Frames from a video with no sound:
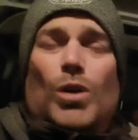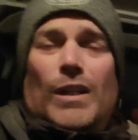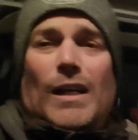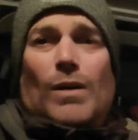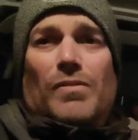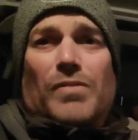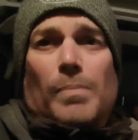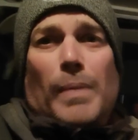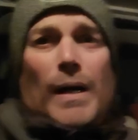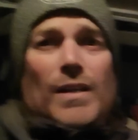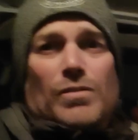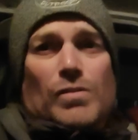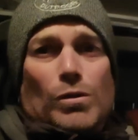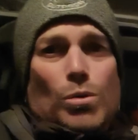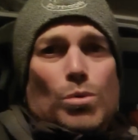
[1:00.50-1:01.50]
rod out for
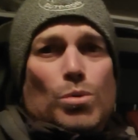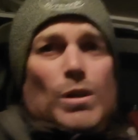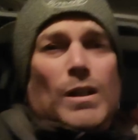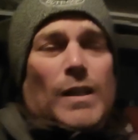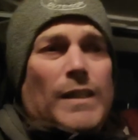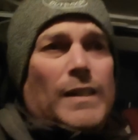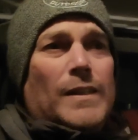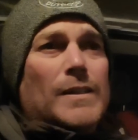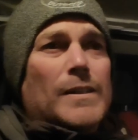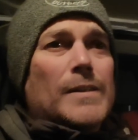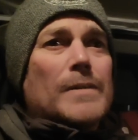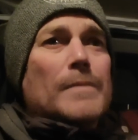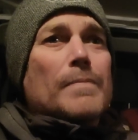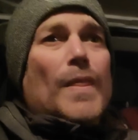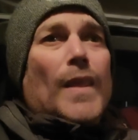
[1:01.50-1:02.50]
bass all night
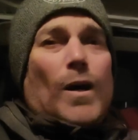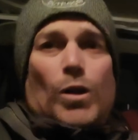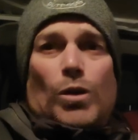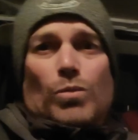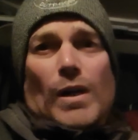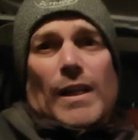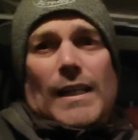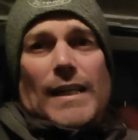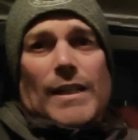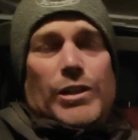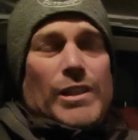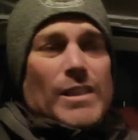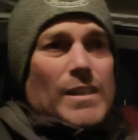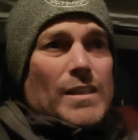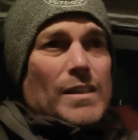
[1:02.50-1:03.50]
on a running
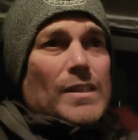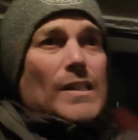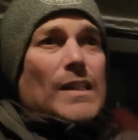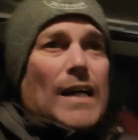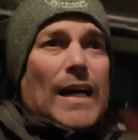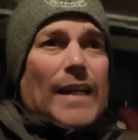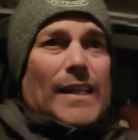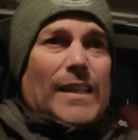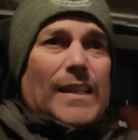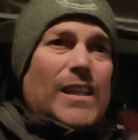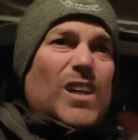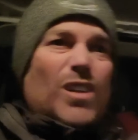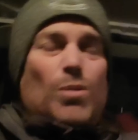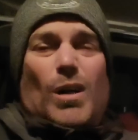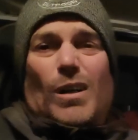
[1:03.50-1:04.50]
ledger, and then the
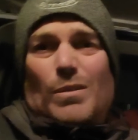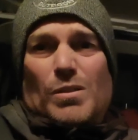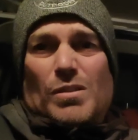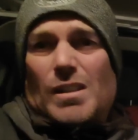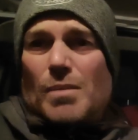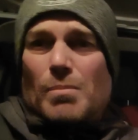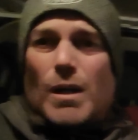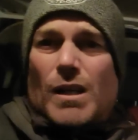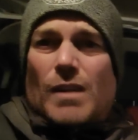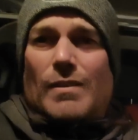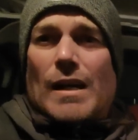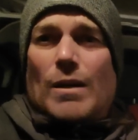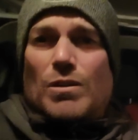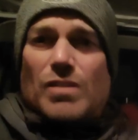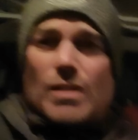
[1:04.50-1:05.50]
other one I'm just going to muck
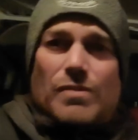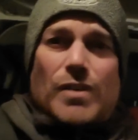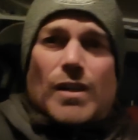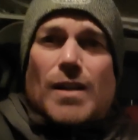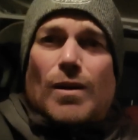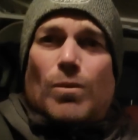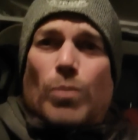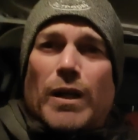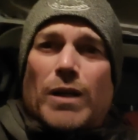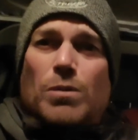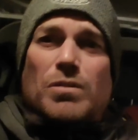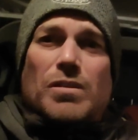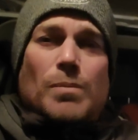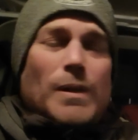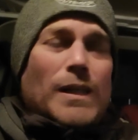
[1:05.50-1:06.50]
around and see if I can't
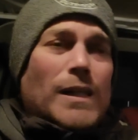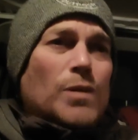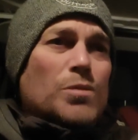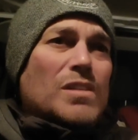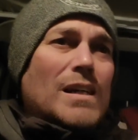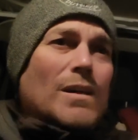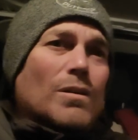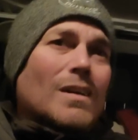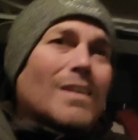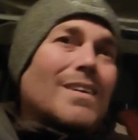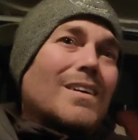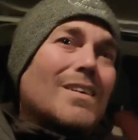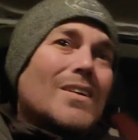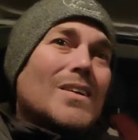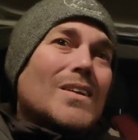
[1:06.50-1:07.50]
winkle something else out.
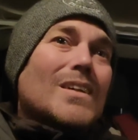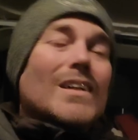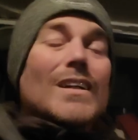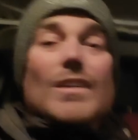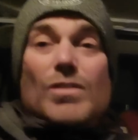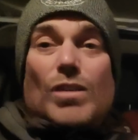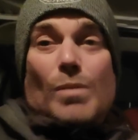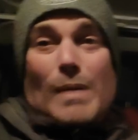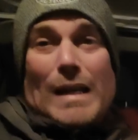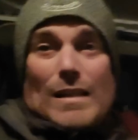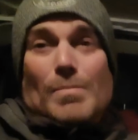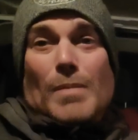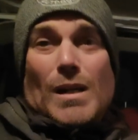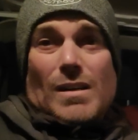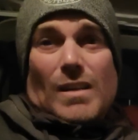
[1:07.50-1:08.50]
So I'm at
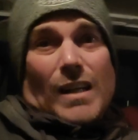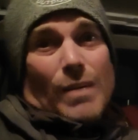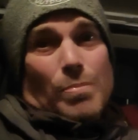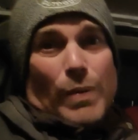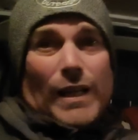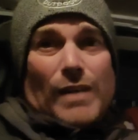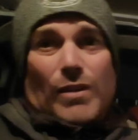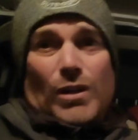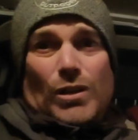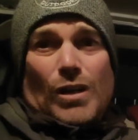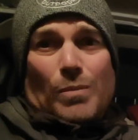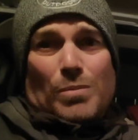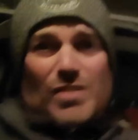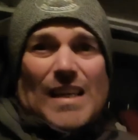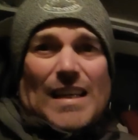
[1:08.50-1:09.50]
the mark, believe it or
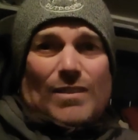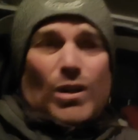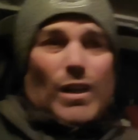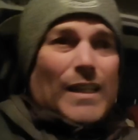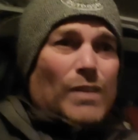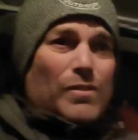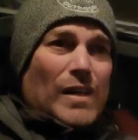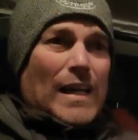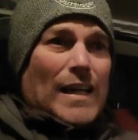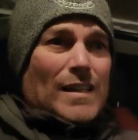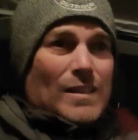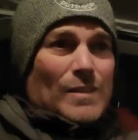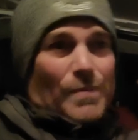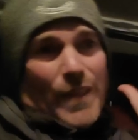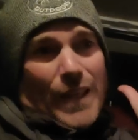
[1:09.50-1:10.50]
not. I'm sat right in the van,
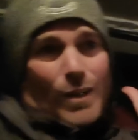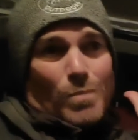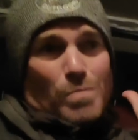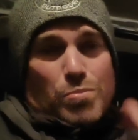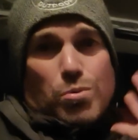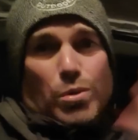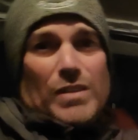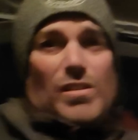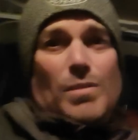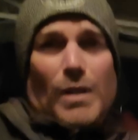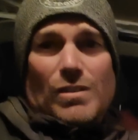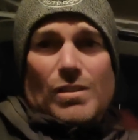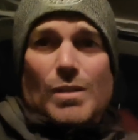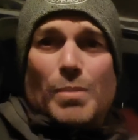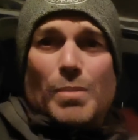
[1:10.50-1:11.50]
and I'm pretty
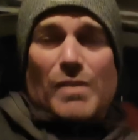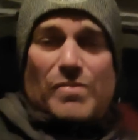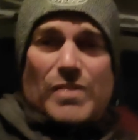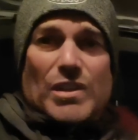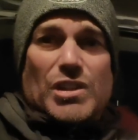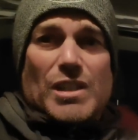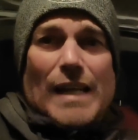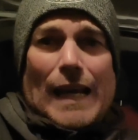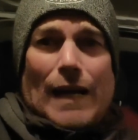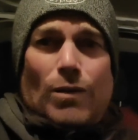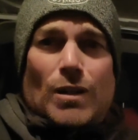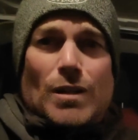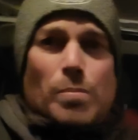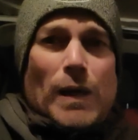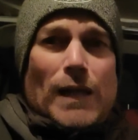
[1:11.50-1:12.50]
much going to be fishing
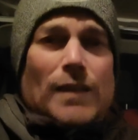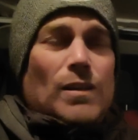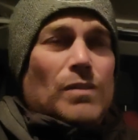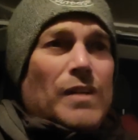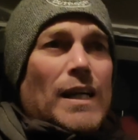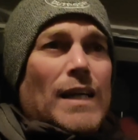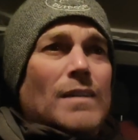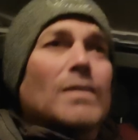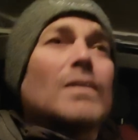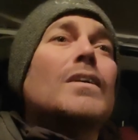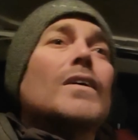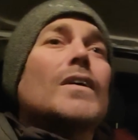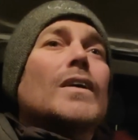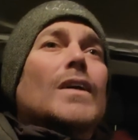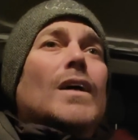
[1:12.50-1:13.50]
out at the back of the van.
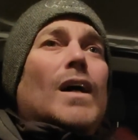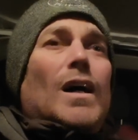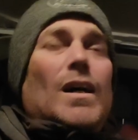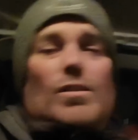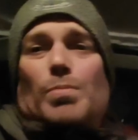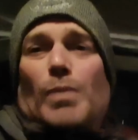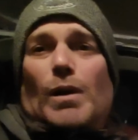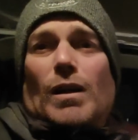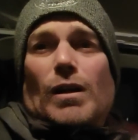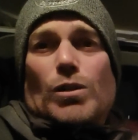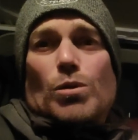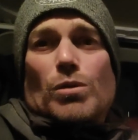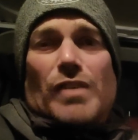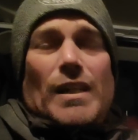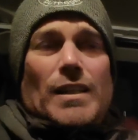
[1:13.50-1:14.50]
It's my
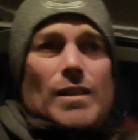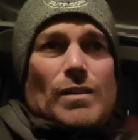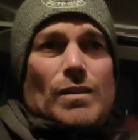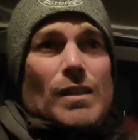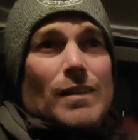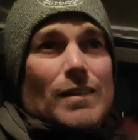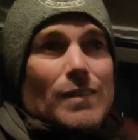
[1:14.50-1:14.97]
local venue.